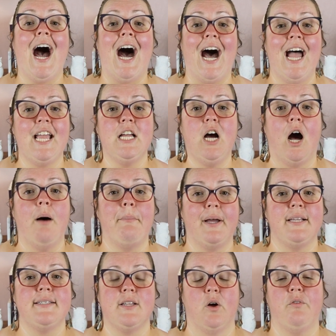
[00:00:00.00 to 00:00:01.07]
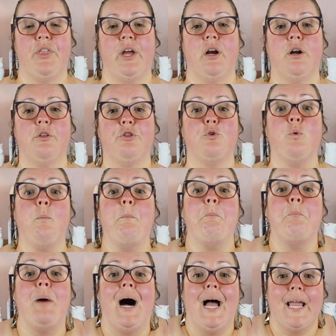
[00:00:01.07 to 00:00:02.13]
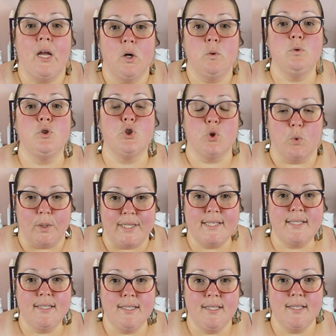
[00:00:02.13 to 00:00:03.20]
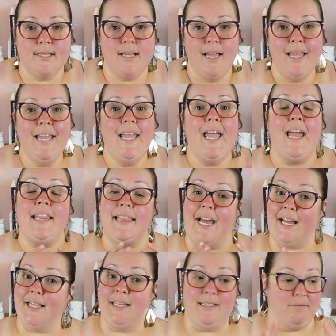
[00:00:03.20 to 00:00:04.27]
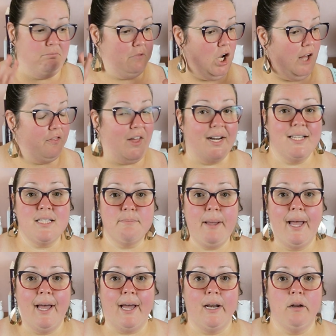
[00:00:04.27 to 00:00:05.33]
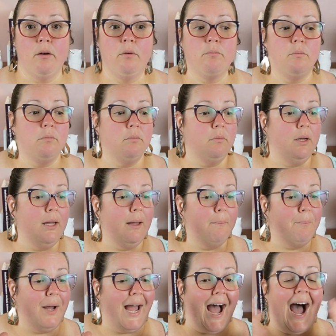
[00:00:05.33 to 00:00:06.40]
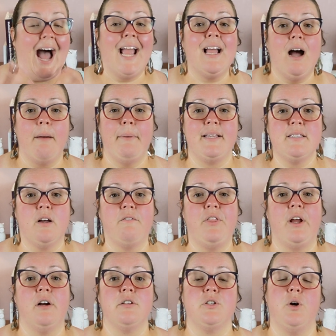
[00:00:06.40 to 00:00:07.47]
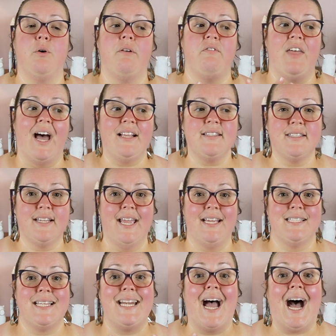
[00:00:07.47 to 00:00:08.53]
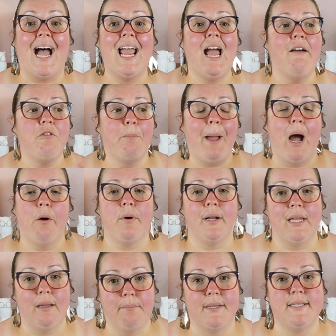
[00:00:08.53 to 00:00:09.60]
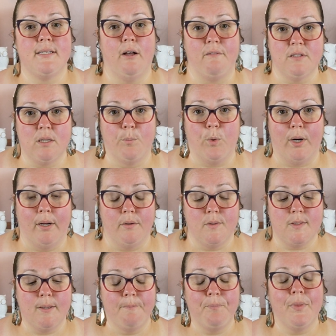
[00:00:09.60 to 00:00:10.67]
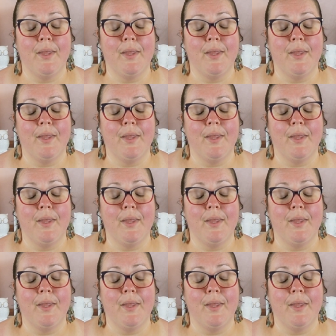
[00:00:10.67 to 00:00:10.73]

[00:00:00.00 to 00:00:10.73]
I got myself there through my own choices. And that, not that it's bad, but I got myself there. So if that's the case, then I have the power to get myself somewhere else.